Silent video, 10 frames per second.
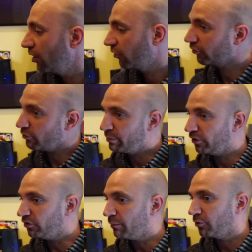So to
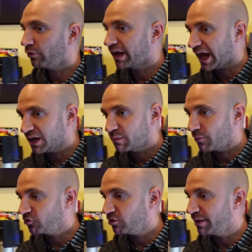build up an organic
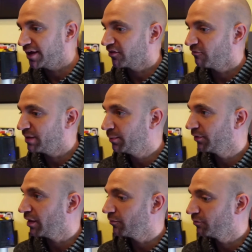membership base of people
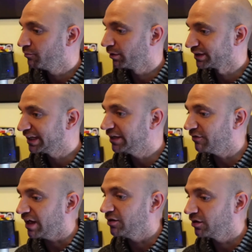that
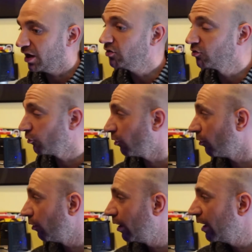believe in gun control...